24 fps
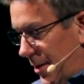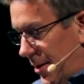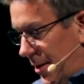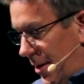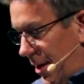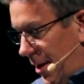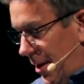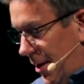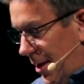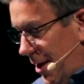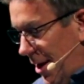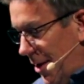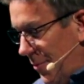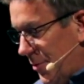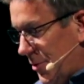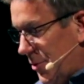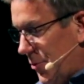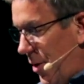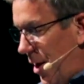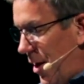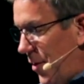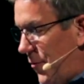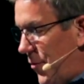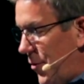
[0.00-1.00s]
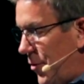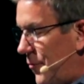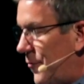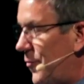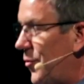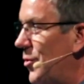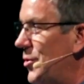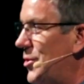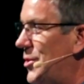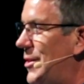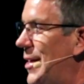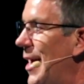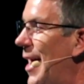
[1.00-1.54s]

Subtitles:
Gideon was ready for the first